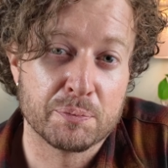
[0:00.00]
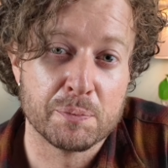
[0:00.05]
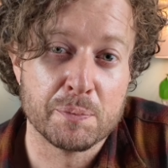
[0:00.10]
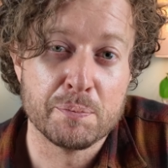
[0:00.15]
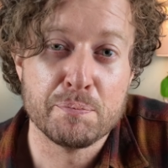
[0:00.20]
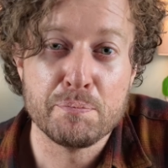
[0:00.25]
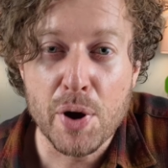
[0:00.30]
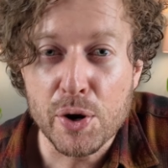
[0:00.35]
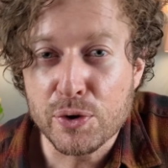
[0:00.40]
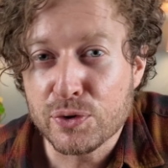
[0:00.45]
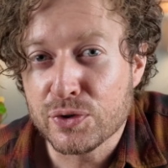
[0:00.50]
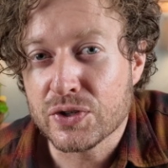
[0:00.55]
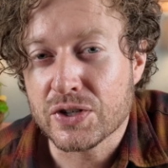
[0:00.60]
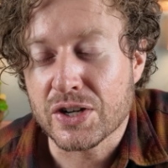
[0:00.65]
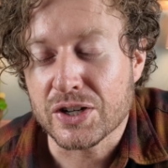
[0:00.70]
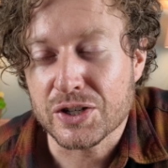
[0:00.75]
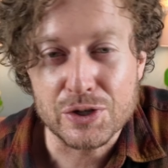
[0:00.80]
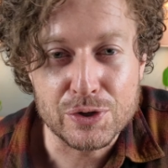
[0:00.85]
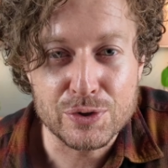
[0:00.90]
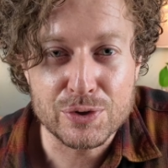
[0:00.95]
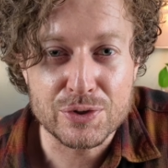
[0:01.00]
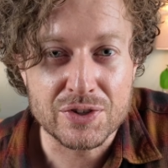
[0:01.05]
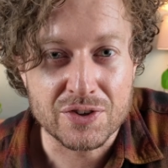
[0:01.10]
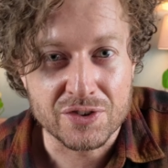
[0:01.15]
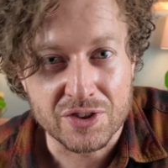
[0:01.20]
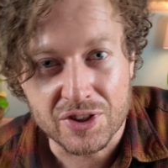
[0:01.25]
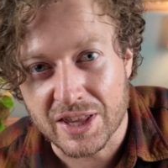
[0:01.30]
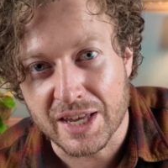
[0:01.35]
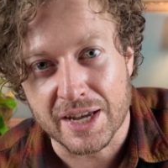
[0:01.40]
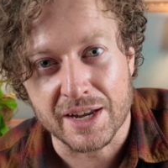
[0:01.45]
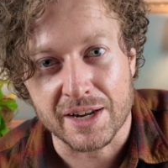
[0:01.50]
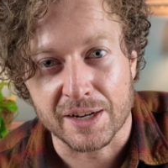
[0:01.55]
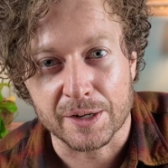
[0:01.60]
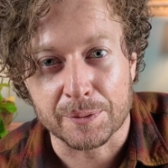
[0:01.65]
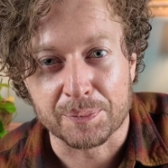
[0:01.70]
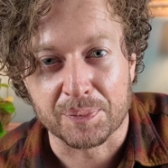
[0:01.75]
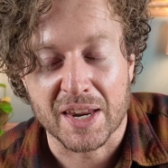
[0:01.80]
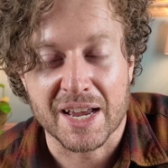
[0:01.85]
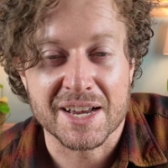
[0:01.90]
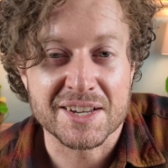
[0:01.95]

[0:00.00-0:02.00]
most used thing